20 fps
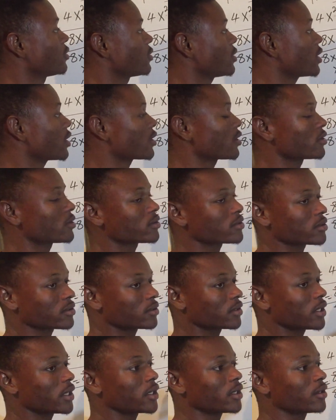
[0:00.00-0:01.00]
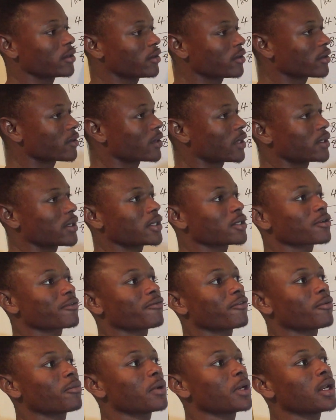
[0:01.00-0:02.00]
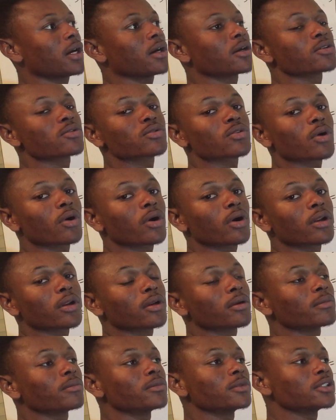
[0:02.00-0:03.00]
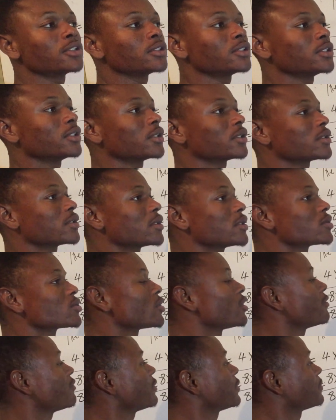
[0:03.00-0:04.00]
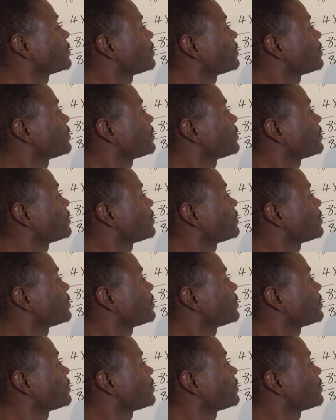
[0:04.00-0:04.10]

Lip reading: that can use any quadratic formula and so on to solve